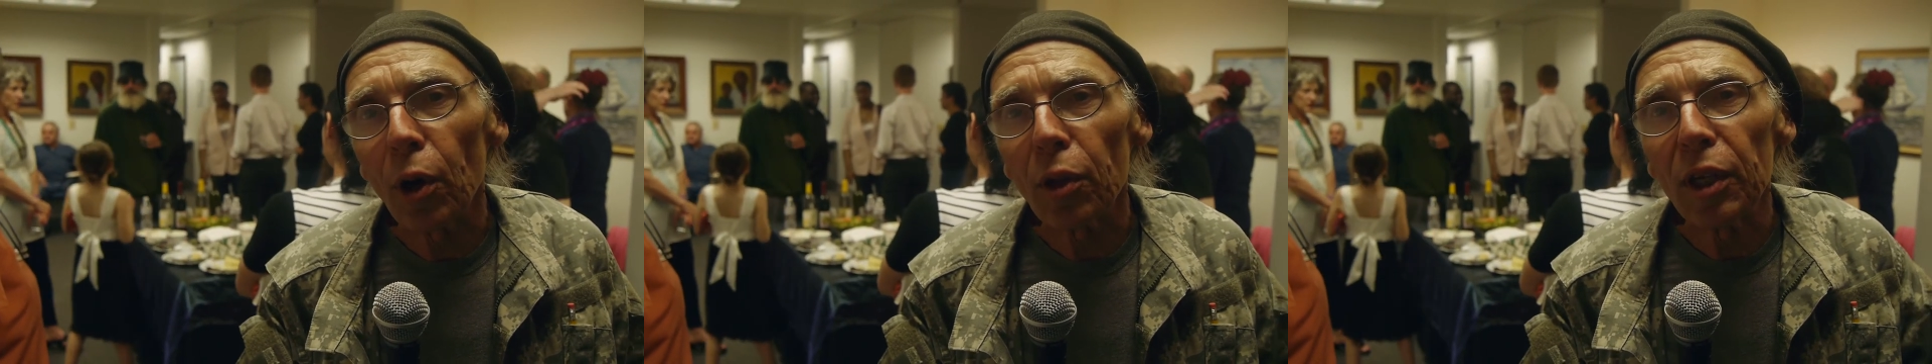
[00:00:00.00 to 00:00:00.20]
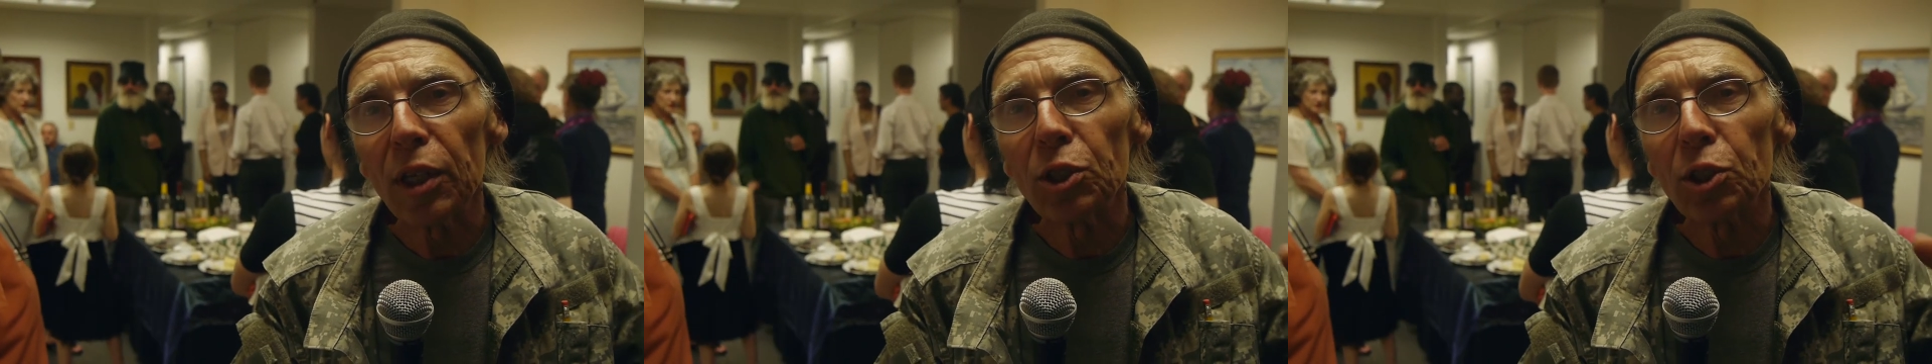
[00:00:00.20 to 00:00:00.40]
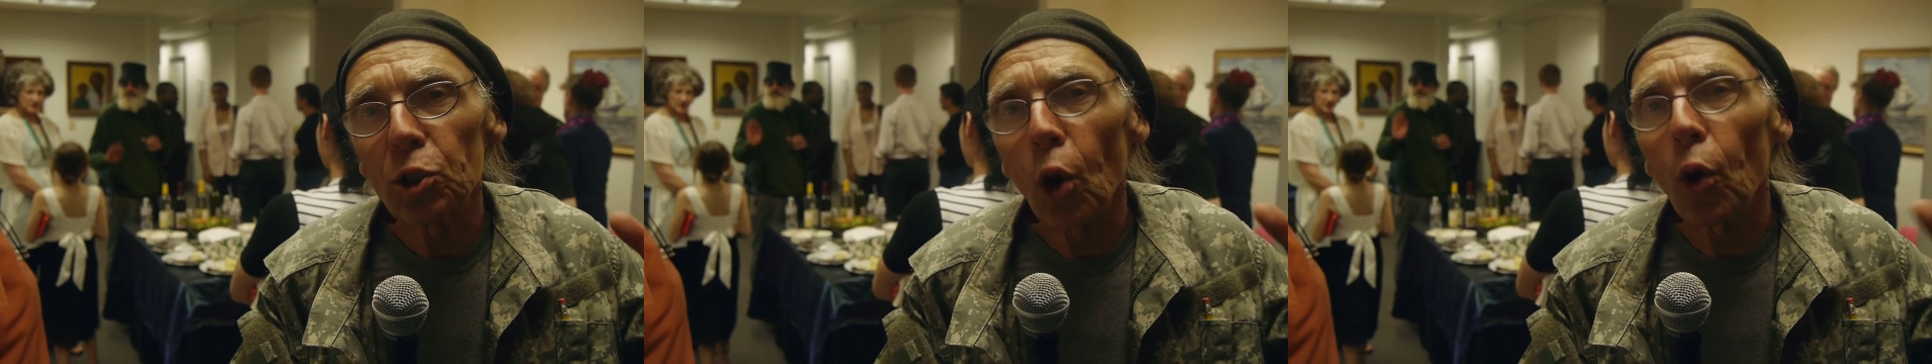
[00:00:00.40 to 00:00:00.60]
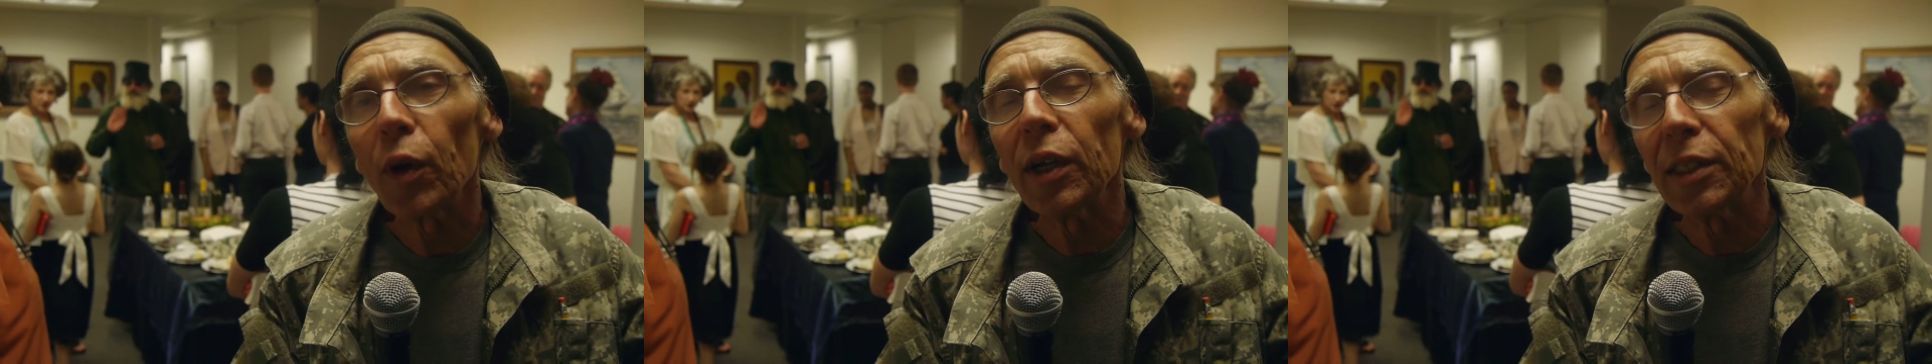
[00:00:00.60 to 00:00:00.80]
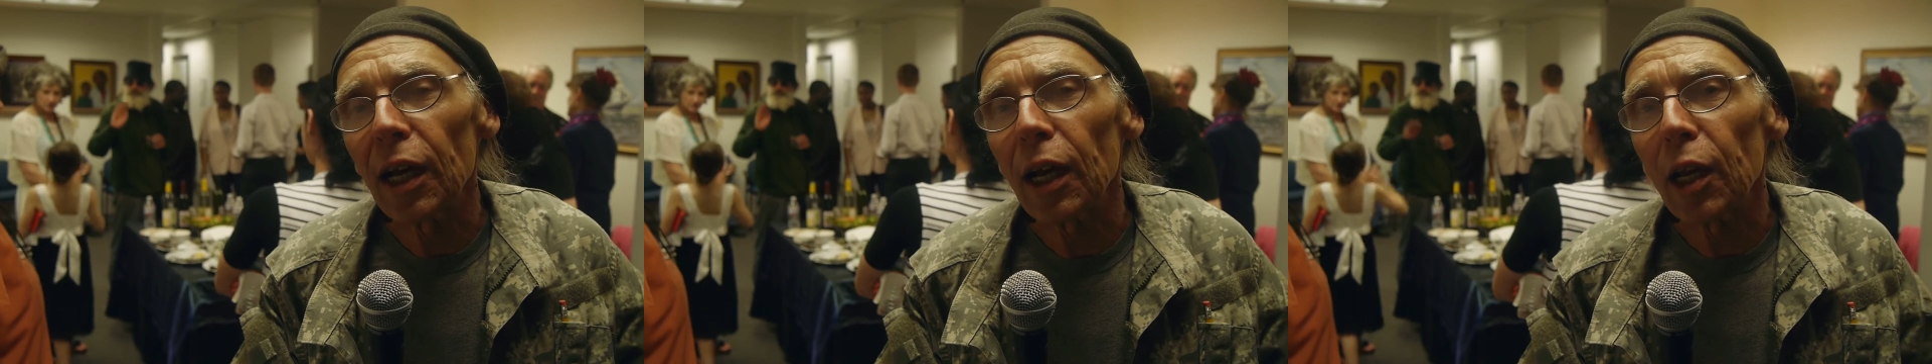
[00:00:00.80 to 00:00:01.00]
the
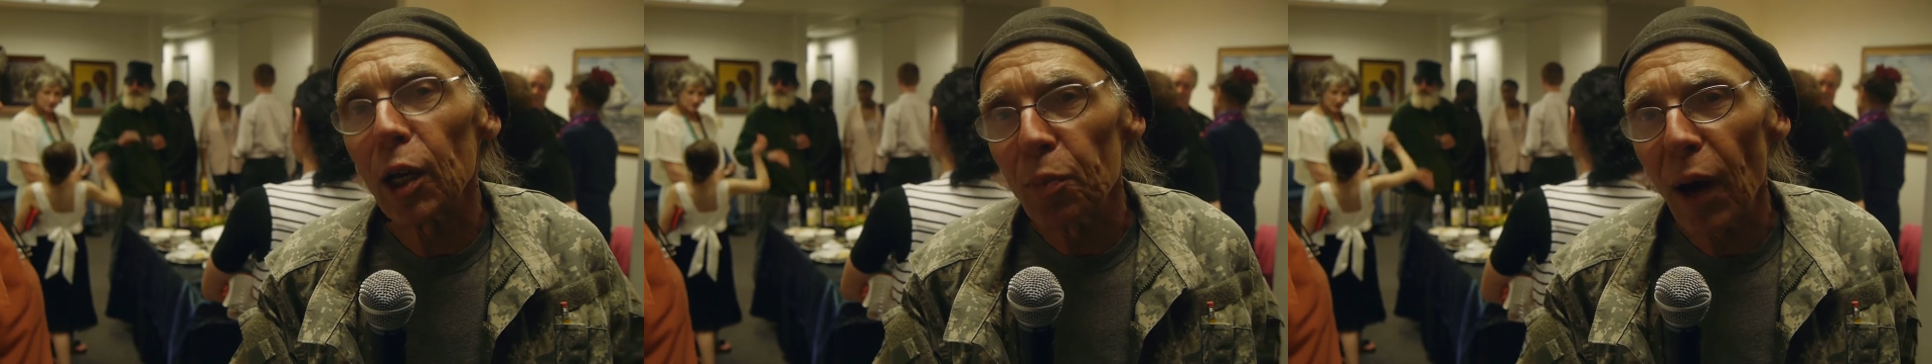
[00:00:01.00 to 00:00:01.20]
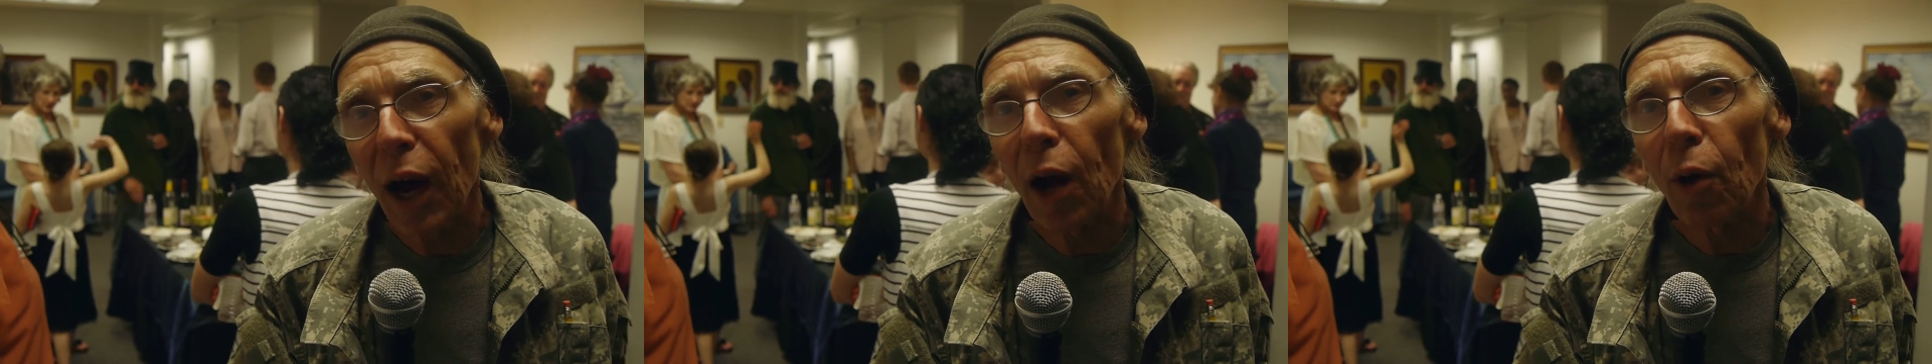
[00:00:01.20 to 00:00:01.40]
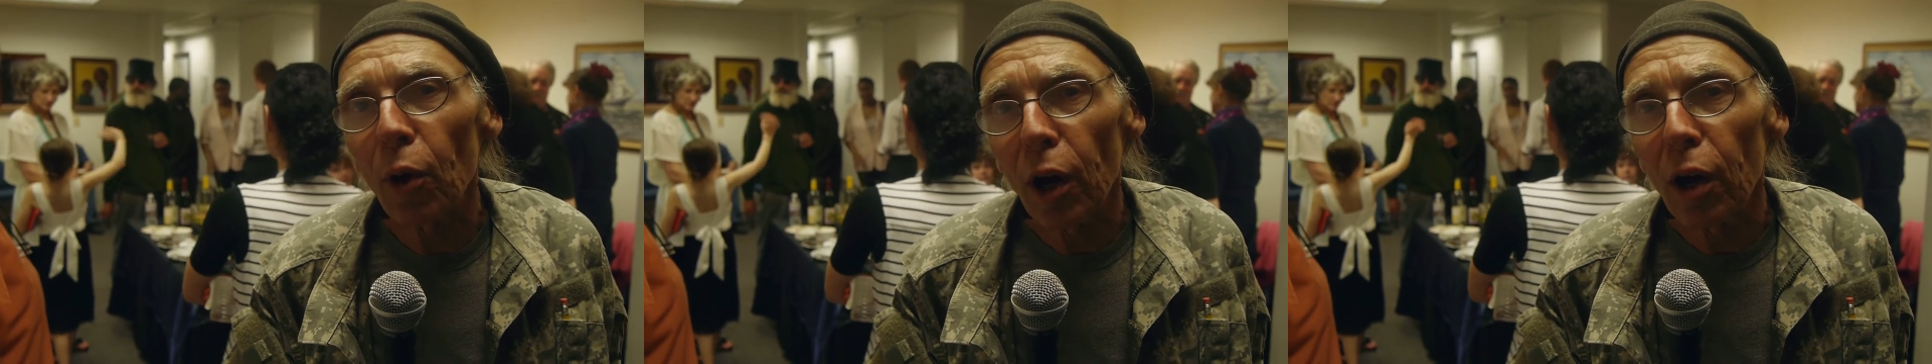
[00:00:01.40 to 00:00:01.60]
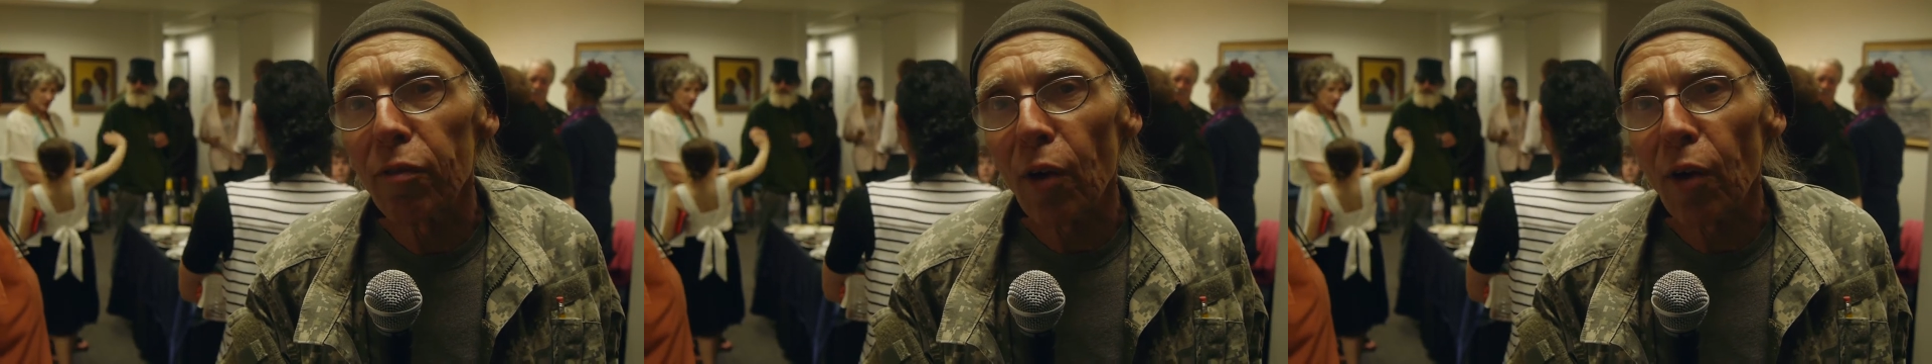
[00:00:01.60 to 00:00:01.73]
storytelling power of